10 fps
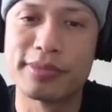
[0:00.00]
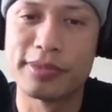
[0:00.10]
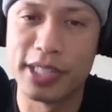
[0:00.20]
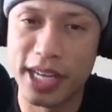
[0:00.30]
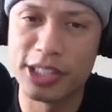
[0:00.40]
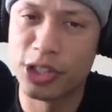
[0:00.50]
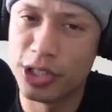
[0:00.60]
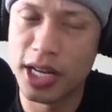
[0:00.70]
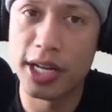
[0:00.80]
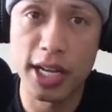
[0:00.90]
Okay, so
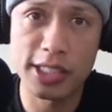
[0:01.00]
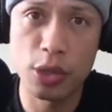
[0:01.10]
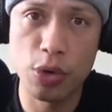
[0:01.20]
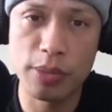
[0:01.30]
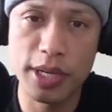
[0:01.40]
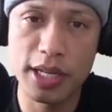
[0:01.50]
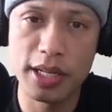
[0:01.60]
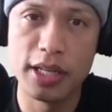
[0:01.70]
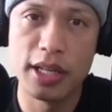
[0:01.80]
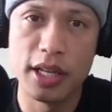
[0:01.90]
you, are you guys still with me?
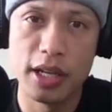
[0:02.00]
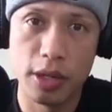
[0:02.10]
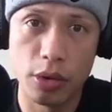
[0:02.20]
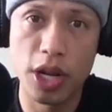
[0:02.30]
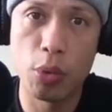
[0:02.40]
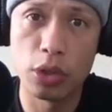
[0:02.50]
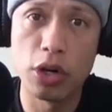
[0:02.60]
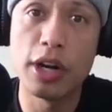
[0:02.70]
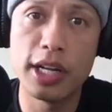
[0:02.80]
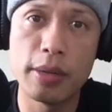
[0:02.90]
Okay, we're
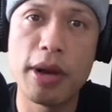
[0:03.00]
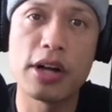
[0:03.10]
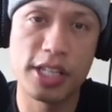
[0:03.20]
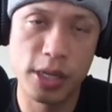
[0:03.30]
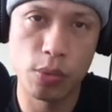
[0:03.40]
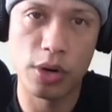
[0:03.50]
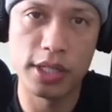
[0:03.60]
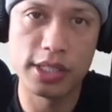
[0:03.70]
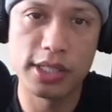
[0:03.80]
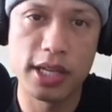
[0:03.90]
learning about
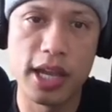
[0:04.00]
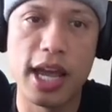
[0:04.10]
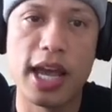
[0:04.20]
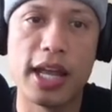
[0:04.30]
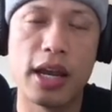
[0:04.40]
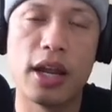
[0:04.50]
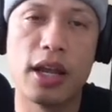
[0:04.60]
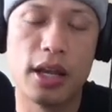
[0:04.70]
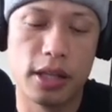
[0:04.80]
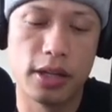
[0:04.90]
keywords and
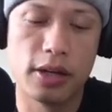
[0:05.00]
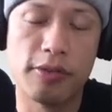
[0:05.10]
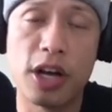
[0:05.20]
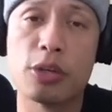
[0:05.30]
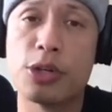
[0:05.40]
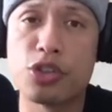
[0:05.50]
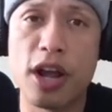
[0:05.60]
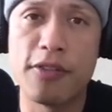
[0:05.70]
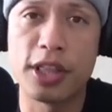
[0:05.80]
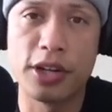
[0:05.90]
the volume of
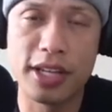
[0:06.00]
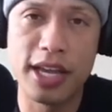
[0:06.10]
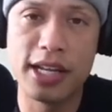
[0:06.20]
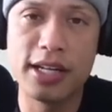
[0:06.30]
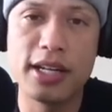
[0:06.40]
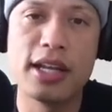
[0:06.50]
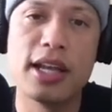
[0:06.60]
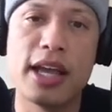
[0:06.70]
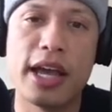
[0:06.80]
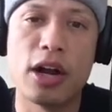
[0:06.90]
traffic they're getting,
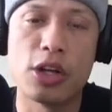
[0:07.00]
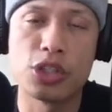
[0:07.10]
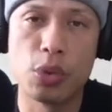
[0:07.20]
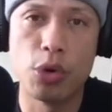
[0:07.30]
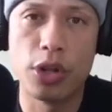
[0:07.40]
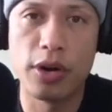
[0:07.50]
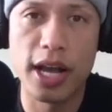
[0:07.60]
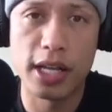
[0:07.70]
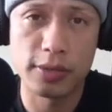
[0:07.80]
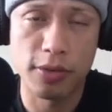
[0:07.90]
and also where they're
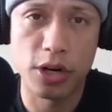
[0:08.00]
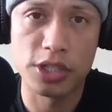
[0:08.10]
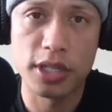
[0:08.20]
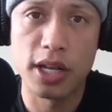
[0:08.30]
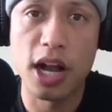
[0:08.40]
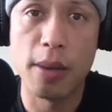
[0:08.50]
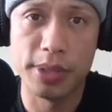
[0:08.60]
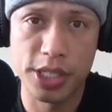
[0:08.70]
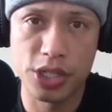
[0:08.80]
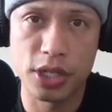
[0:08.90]
at as far as
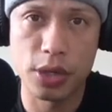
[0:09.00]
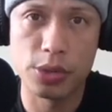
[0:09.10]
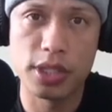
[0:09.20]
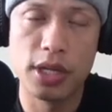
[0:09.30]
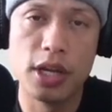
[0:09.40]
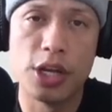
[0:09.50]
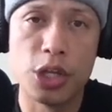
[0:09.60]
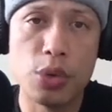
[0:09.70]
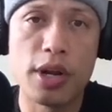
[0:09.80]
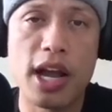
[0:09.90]
competition goes.
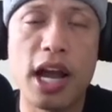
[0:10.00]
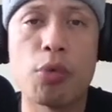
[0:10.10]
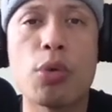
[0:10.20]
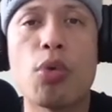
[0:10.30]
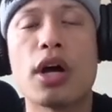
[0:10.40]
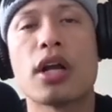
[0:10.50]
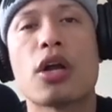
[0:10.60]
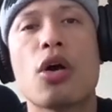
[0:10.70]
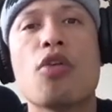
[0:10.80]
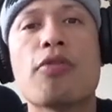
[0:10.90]
You and I, we wanna
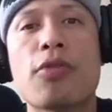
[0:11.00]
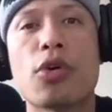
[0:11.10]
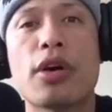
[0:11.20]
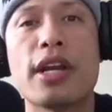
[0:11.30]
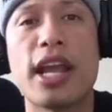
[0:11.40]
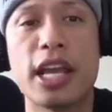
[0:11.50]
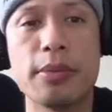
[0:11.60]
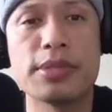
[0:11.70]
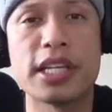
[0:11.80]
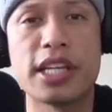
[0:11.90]
go for
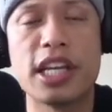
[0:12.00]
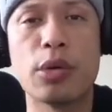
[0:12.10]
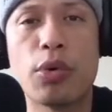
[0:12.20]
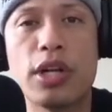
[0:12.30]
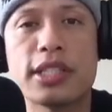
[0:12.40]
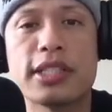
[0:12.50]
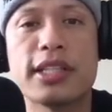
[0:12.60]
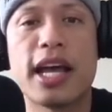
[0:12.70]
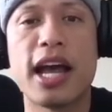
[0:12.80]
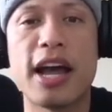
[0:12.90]
names and keywords
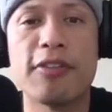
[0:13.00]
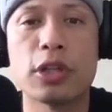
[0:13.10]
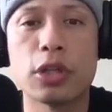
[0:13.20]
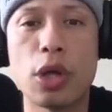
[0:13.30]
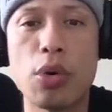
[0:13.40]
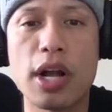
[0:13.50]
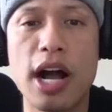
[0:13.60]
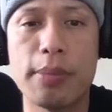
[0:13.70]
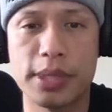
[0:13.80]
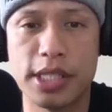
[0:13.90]
that have low
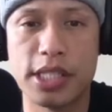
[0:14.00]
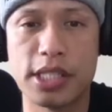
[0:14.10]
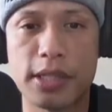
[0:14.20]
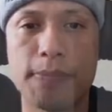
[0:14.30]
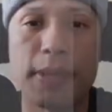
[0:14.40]
competition.